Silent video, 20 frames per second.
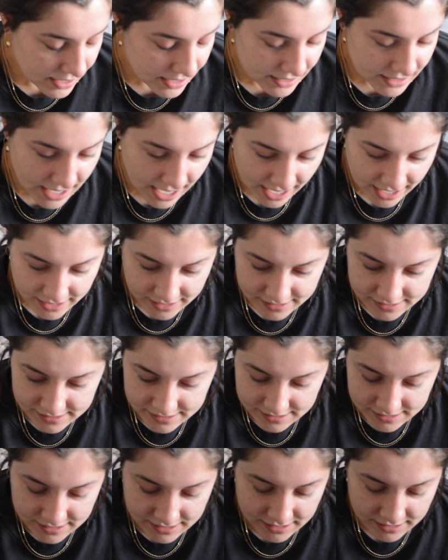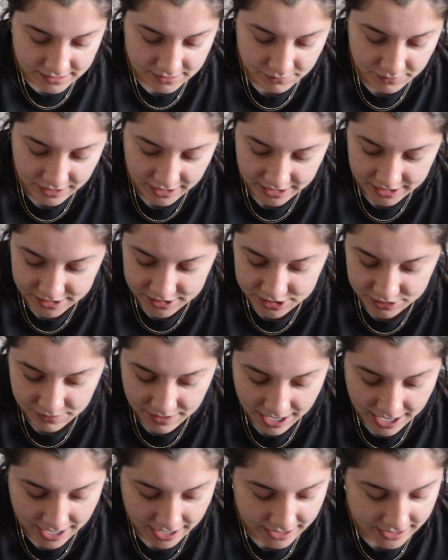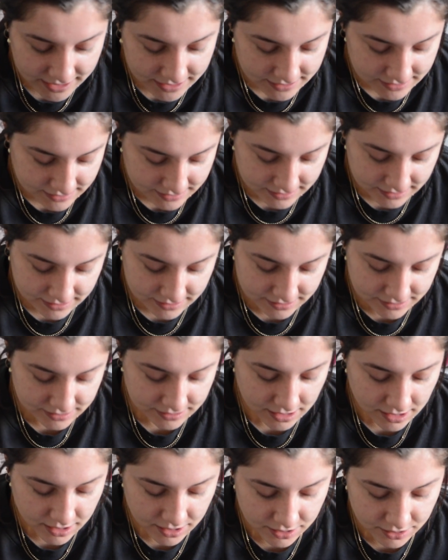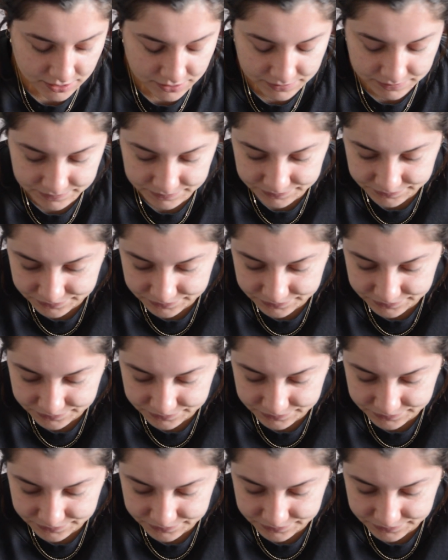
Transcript: Next, we're gonna do eyes. So